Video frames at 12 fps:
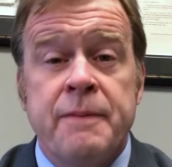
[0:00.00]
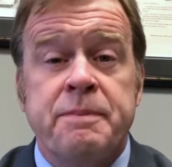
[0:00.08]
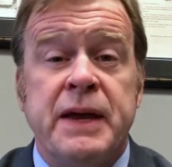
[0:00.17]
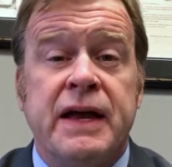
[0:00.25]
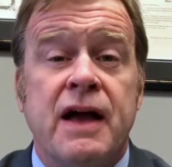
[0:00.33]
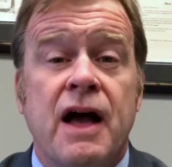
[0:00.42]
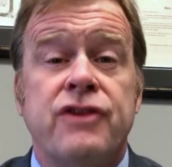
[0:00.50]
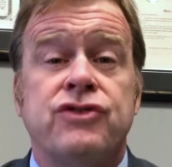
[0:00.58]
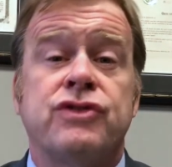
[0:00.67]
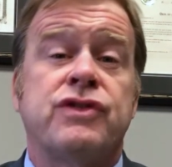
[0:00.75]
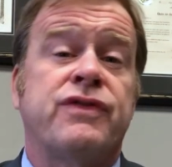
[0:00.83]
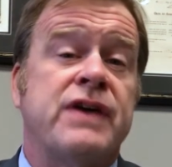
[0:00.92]
because
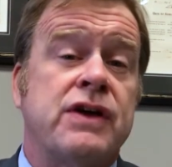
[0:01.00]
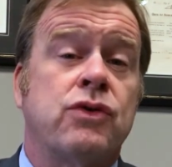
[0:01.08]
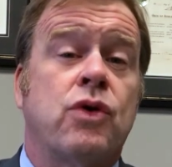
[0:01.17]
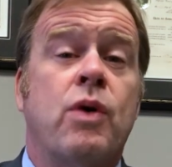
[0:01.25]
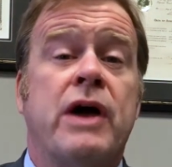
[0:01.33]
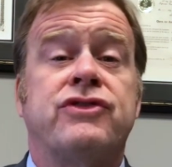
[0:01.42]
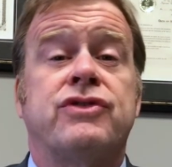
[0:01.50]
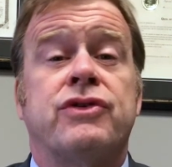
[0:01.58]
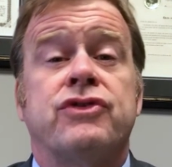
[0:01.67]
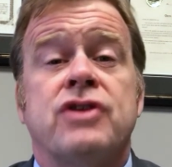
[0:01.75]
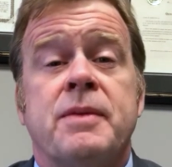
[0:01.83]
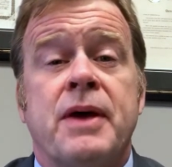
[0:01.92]
there's a federal question
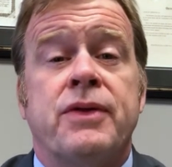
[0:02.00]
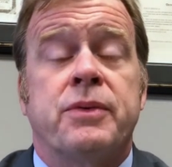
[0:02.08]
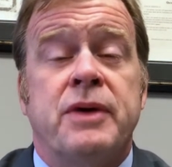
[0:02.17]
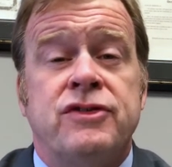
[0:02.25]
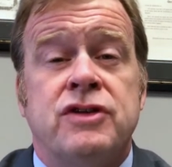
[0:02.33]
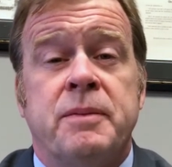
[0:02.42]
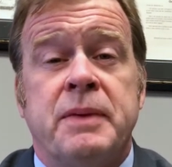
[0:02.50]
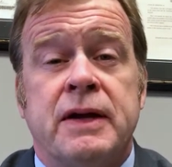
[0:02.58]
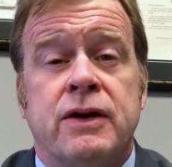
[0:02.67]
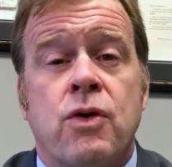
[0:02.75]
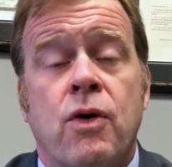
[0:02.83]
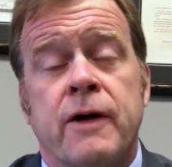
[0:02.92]
or some other reason to be
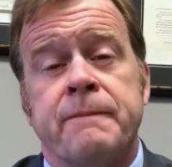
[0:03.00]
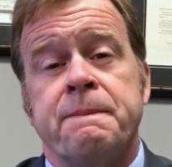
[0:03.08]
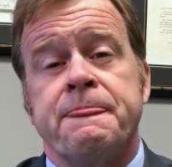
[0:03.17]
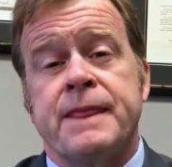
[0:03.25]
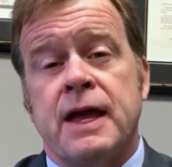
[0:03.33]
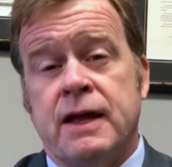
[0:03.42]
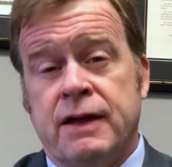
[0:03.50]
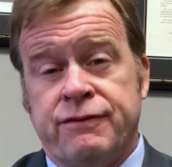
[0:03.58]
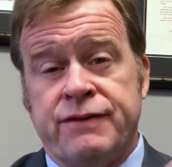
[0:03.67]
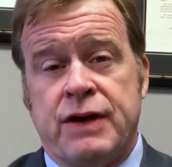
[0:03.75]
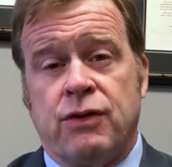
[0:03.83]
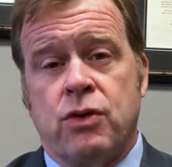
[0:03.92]
in court, in
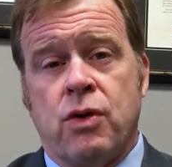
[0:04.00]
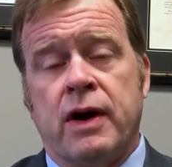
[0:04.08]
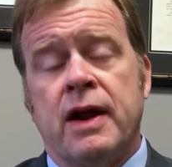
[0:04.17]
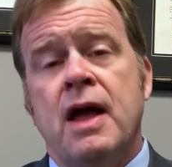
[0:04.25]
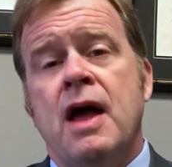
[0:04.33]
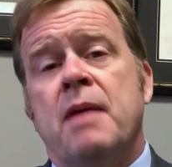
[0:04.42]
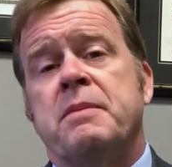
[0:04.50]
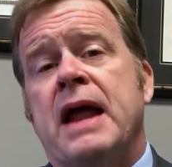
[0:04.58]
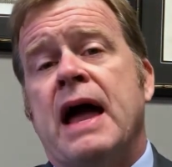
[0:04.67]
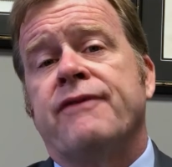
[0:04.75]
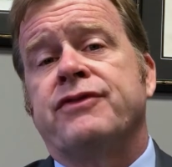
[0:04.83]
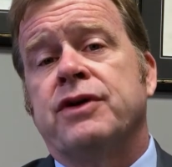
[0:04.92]
federal court. But
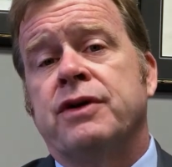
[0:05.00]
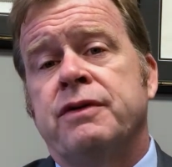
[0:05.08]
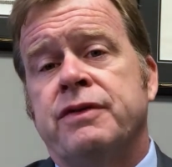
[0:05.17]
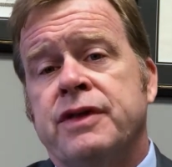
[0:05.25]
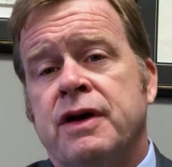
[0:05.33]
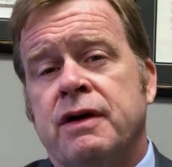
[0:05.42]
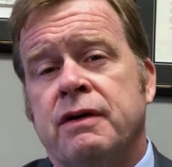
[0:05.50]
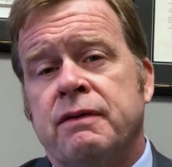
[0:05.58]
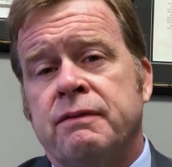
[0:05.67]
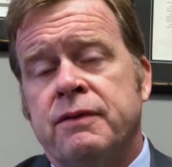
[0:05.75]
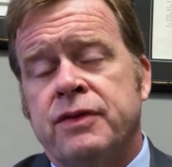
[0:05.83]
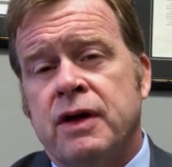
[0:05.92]
after
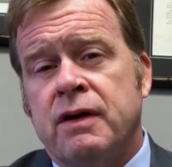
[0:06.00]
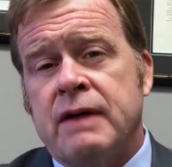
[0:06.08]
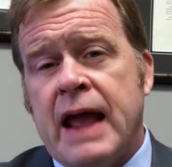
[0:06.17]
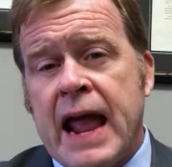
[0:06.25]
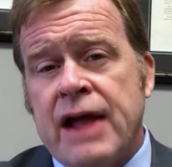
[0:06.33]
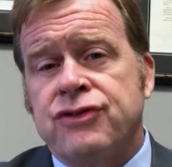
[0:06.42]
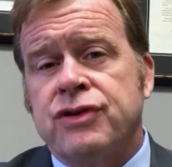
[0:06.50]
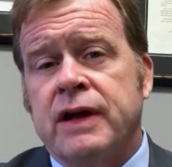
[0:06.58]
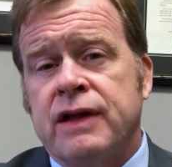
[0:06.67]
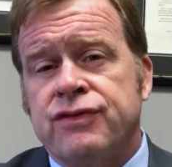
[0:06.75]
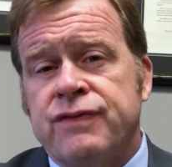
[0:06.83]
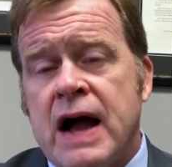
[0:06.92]
the answer
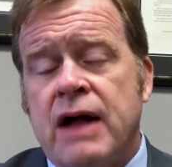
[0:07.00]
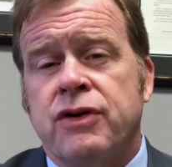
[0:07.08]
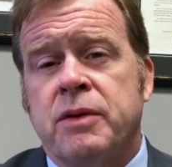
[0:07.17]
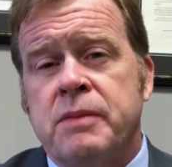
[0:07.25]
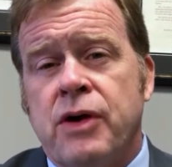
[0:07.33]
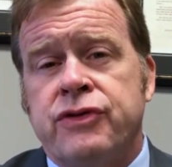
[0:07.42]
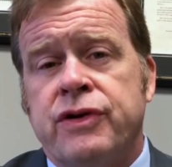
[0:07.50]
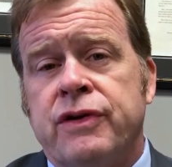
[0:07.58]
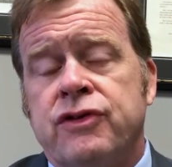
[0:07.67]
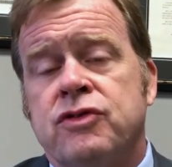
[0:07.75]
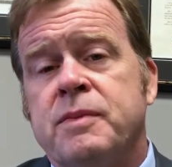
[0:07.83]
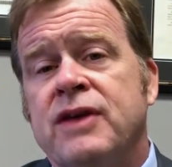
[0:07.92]
gets filed or a motion to
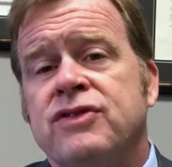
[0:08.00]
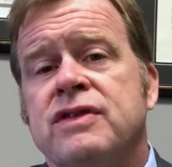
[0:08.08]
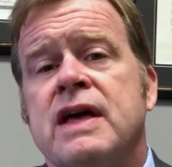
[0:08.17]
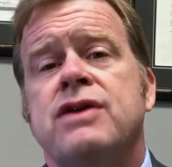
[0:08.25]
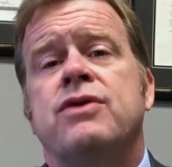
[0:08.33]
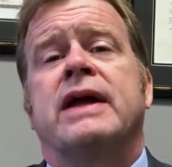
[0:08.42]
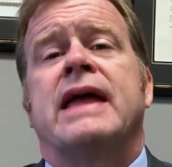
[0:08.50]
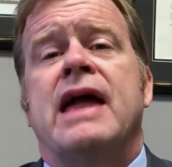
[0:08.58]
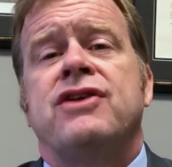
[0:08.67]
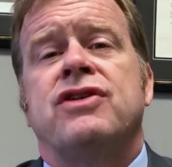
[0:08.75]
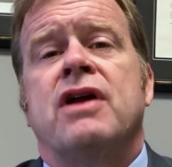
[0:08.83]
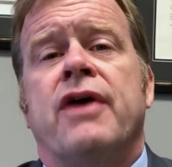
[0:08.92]
dismiss, then you engage in